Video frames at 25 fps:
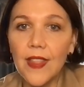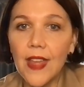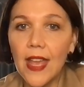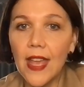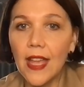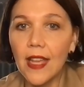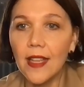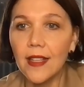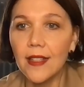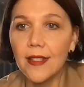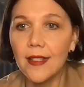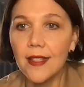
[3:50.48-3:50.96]

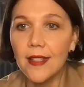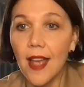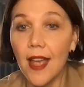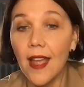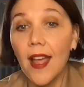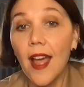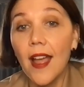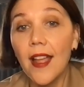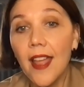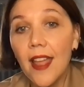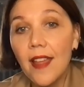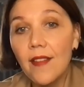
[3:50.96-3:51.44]
things.
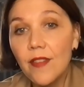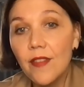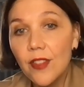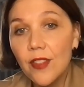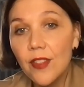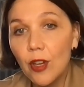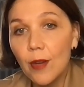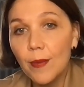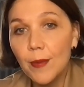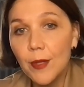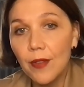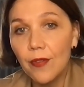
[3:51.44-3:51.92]
I gave the
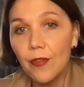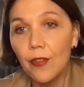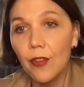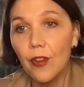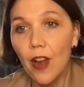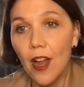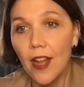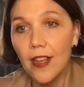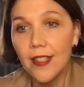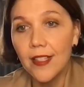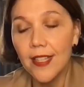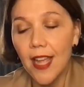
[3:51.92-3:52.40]
script to
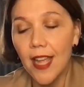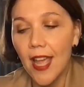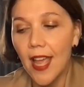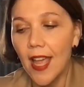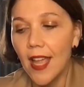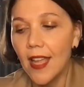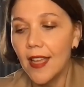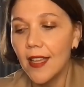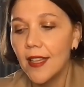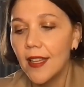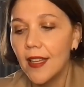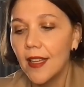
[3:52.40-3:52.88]

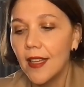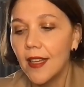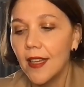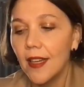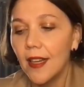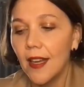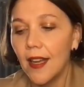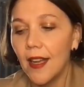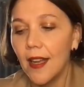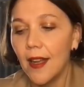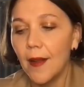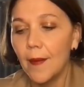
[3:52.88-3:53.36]
Ferrante
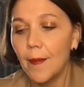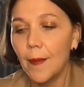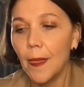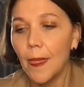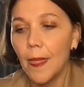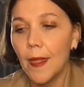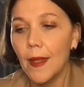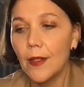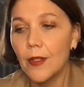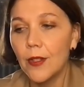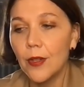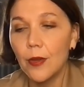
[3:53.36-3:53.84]

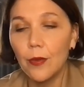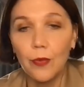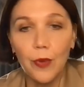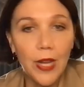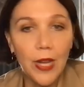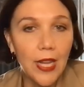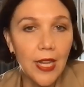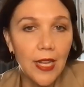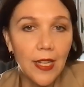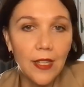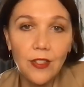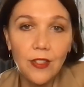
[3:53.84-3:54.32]
to
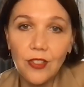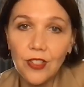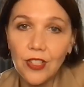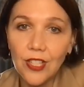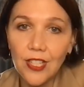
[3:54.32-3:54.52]
read.